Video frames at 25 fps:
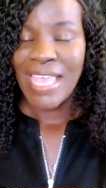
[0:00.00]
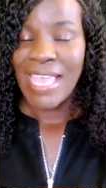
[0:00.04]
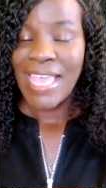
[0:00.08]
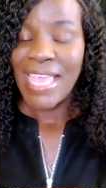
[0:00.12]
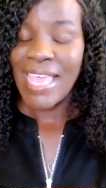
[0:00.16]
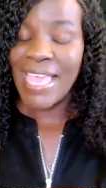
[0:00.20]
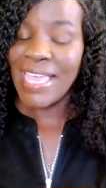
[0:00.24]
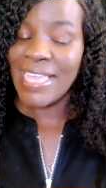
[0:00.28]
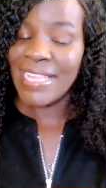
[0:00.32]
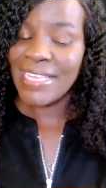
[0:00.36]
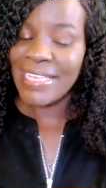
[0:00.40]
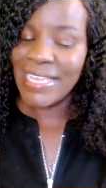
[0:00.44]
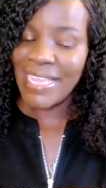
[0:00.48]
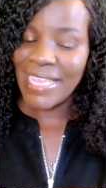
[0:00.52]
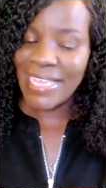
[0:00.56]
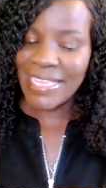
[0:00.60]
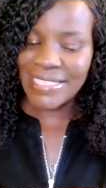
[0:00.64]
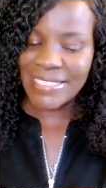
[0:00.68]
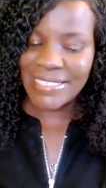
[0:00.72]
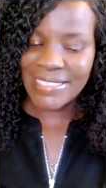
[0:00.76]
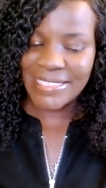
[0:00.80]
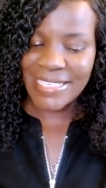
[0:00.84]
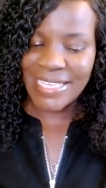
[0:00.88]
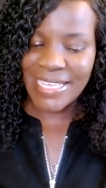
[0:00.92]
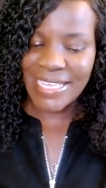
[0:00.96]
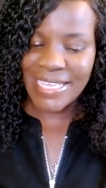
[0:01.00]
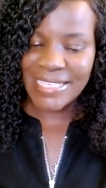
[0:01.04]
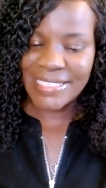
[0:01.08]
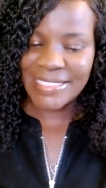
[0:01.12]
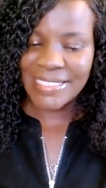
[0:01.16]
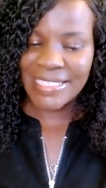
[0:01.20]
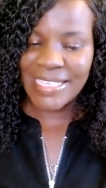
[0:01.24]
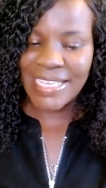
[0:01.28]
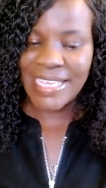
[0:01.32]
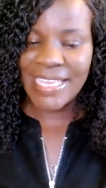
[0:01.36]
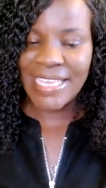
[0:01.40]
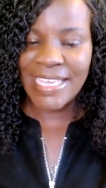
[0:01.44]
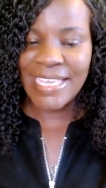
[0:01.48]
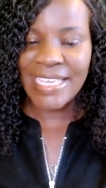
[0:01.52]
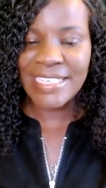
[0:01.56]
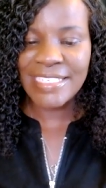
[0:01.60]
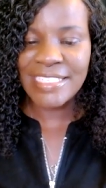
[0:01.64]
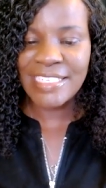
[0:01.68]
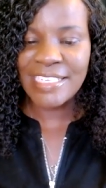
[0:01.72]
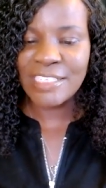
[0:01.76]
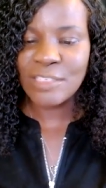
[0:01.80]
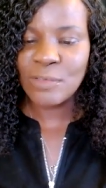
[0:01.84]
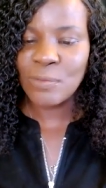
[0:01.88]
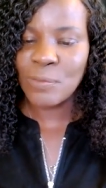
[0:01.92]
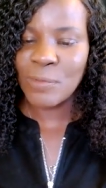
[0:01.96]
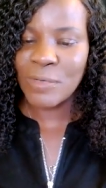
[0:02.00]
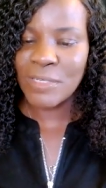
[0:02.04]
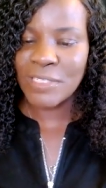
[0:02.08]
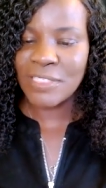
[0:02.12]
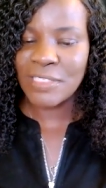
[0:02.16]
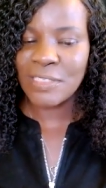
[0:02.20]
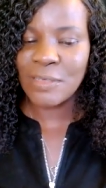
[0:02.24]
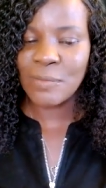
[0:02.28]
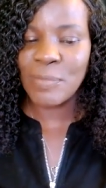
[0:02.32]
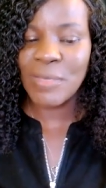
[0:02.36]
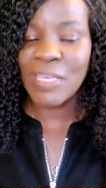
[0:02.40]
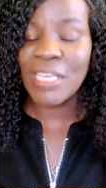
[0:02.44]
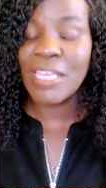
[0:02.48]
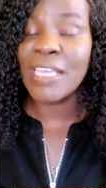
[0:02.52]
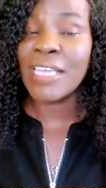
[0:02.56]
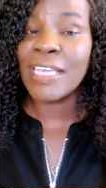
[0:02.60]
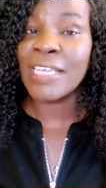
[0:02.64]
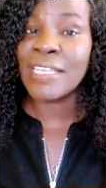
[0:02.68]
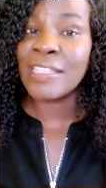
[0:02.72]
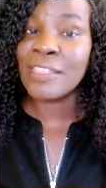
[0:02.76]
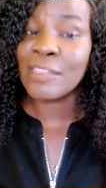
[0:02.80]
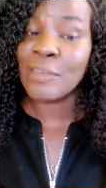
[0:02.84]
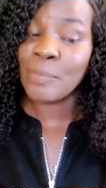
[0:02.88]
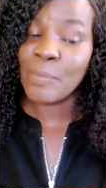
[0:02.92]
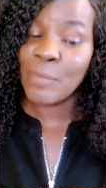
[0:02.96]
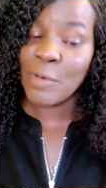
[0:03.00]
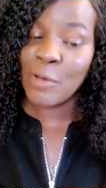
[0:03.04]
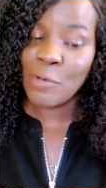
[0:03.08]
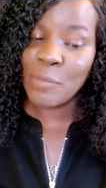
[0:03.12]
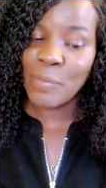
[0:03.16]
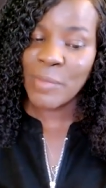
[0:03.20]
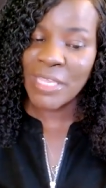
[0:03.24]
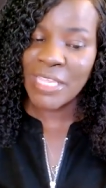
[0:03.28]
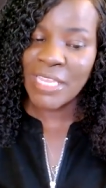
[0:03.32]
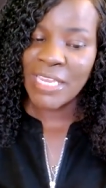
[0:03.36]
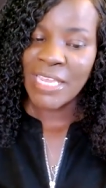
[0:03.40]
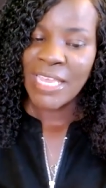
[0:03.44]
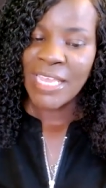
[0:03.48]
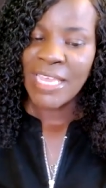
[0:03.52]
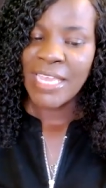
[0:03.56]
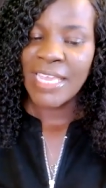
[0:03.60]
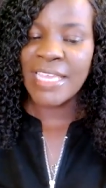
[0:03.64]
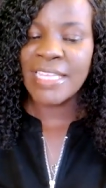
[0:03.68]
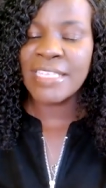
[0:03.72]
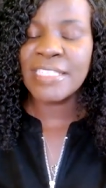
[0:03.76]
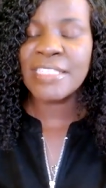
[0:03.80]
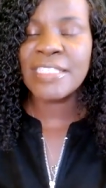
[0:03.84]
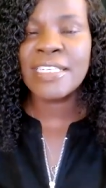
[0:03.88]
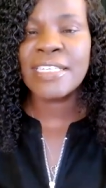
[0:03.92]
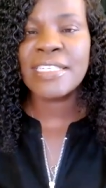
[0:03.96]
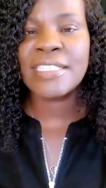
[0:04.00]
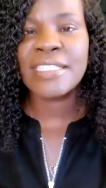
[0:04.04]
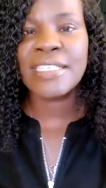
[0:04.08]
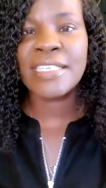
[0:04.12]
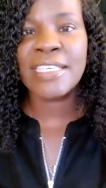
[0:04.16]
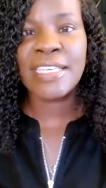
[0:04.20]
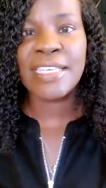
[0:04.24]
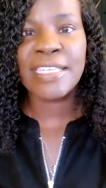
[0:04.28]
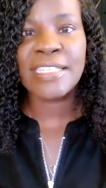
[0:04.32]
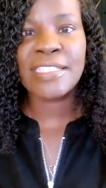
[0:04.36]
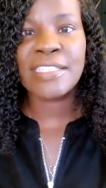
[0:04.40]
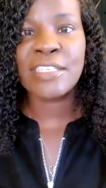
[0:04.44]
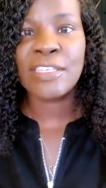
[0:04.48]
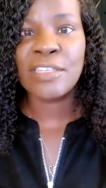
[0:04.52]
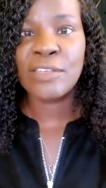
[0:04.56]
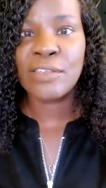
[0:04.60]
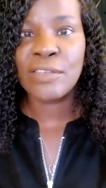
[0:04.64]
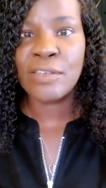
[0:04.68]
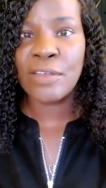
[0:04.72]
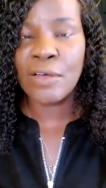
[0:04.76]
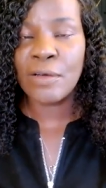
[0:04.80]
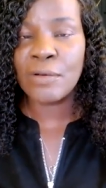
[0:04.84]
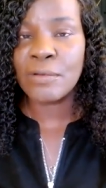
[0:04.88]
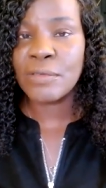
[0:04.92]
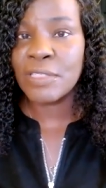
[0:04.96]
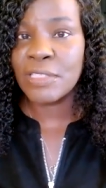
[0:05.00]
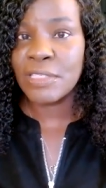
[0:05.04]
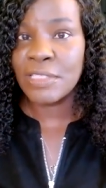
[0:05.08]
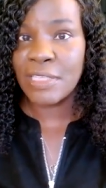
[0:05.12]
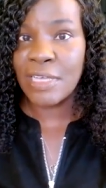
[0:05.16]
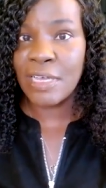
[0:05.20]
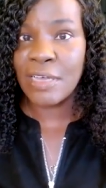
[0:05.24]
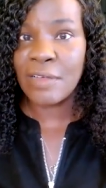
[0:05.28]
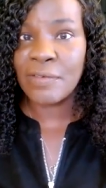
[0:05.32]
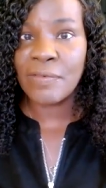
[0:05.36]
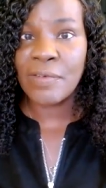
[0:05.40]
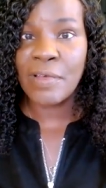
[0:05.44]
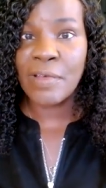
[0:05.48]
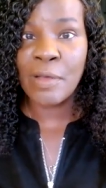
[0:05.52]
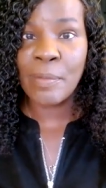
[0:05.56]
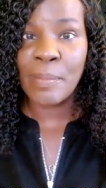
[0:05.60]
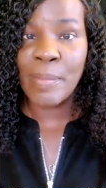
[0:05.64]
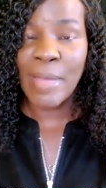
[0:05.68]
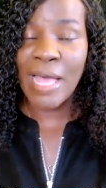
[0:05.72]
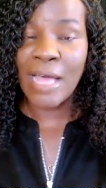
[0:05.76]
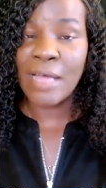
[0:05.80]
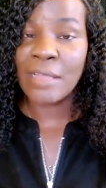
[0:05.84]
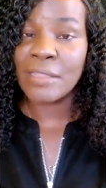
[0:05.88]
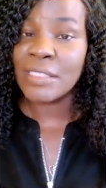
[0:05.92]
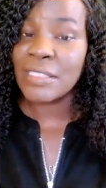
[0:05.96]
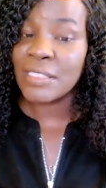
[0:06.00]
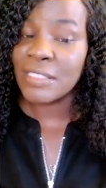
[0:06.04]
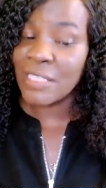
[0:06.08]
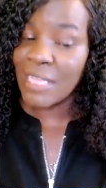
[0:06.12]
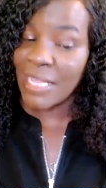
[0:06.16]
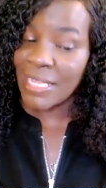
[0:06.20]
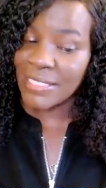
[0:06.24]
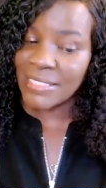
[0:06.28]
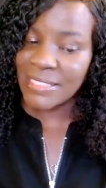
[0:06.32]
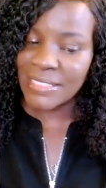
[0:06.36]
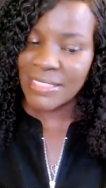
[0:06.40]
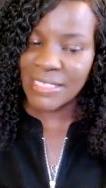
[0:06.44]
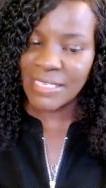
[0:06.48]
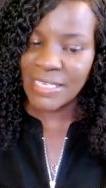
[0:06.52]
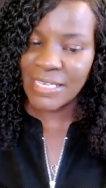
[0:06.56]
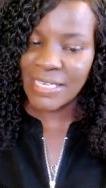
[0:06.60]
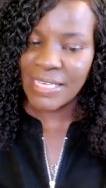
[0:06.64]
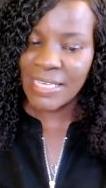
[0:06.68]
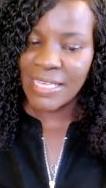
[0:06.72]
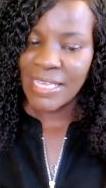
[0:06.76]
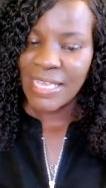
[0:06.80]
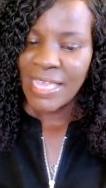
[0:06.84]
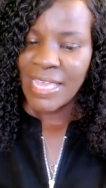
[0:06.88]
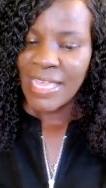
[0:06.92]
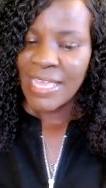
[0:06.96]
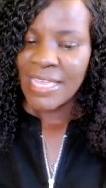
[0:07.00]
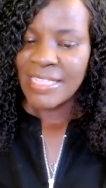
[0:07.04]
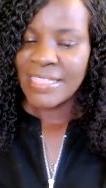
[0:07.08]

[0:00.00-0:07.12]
And Nate says that he just wants to be in the moment and just get to know stuff about Stacia.